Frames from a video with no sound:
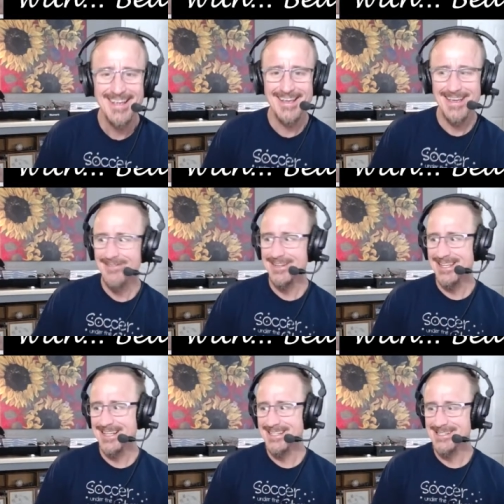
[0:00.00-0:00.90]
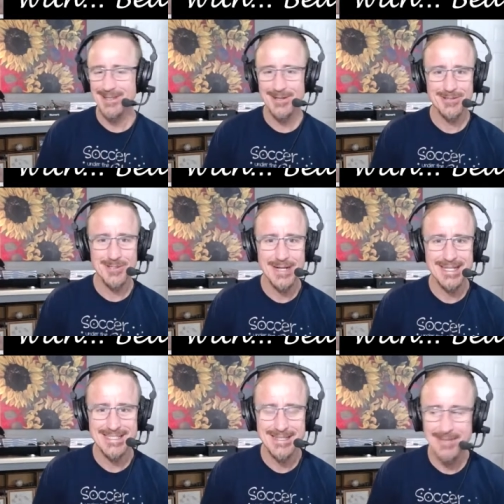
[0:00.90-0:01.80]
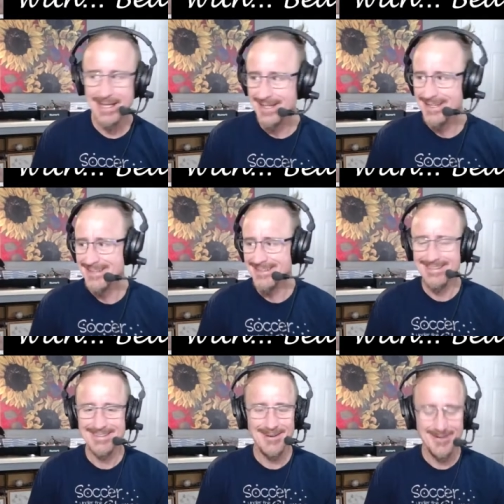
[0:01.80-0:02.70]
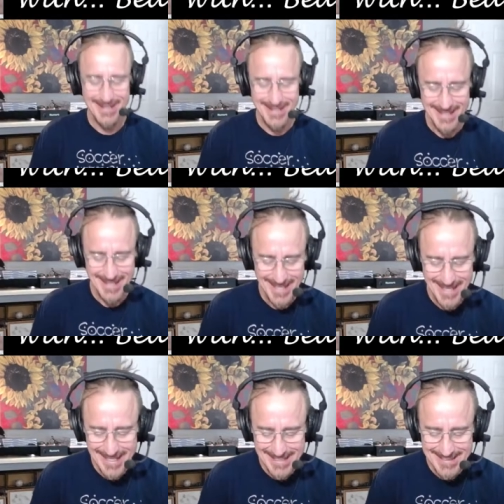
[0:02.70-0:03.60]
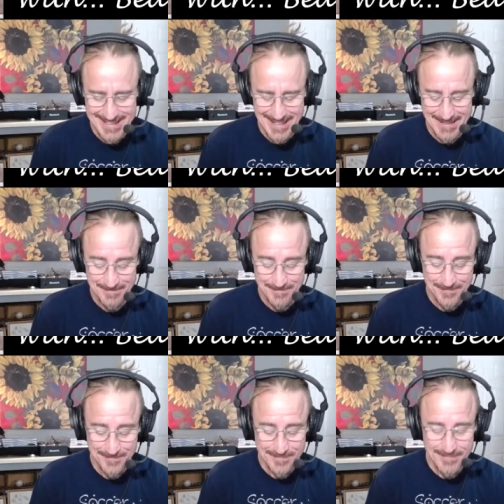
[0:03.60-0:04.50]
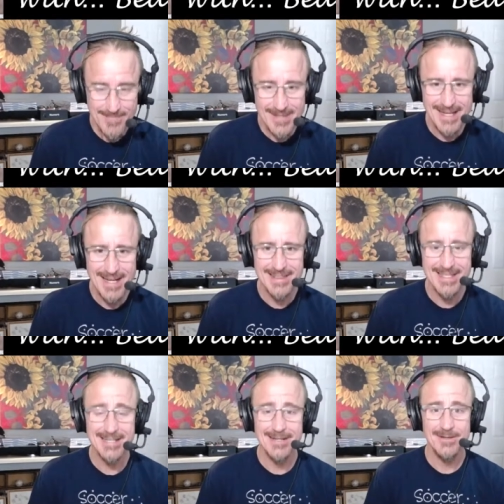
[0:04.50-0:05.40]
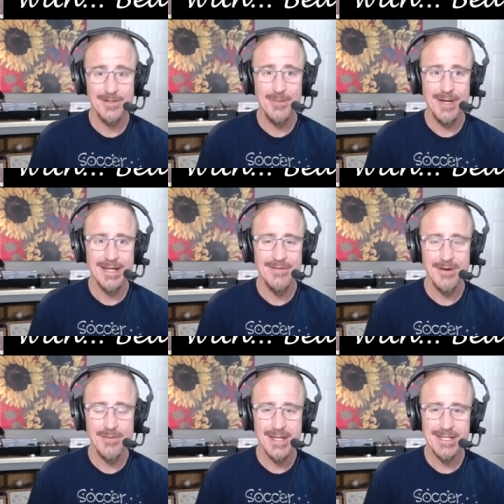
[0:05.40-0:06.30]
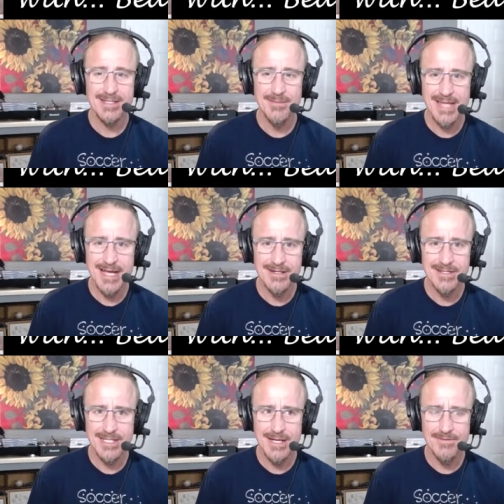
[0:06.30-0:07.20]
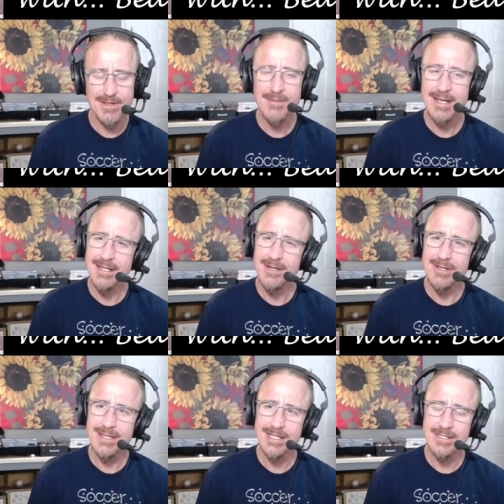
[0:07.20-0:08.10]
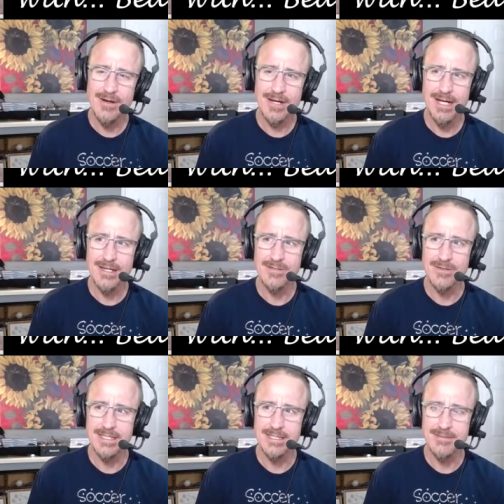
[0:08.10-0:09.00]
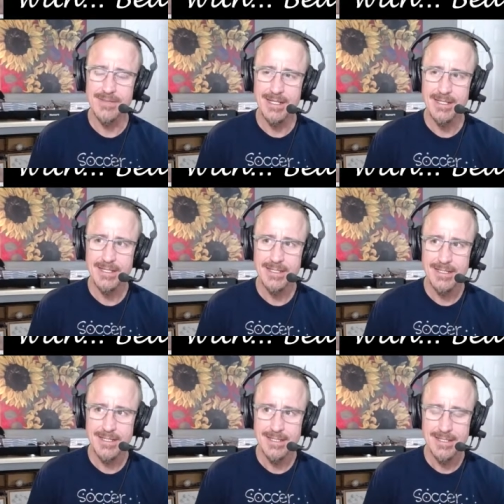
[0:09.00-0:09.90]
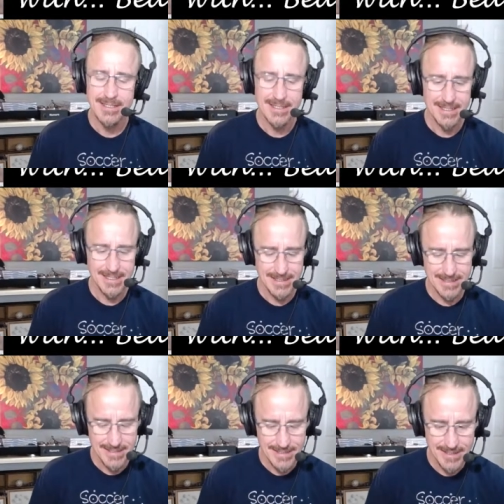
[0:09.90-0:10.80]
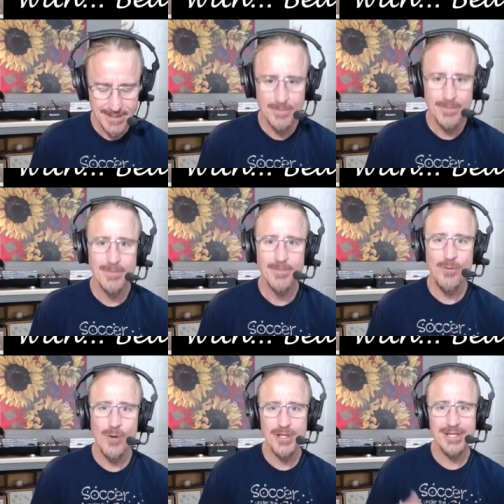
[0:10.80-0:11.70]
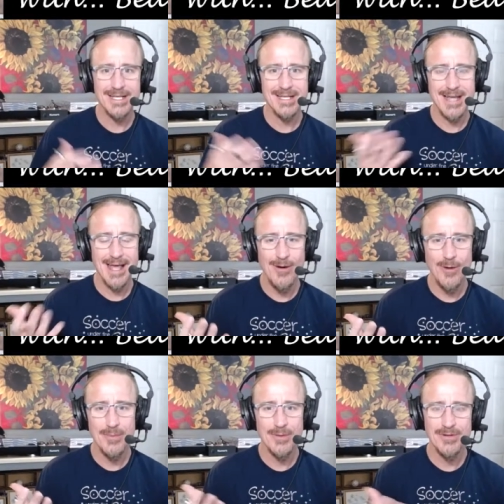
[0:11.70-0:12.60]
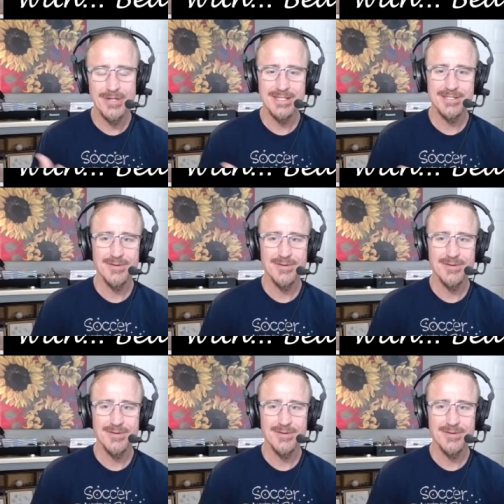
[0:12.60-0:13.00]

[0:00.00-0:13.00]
Everything is a little tweaked in me, you know? And, um, and I think you might even admit some of that yourself that, man, you know what? Things are kind of tweaked in me. And, you know, before you can get help, you need to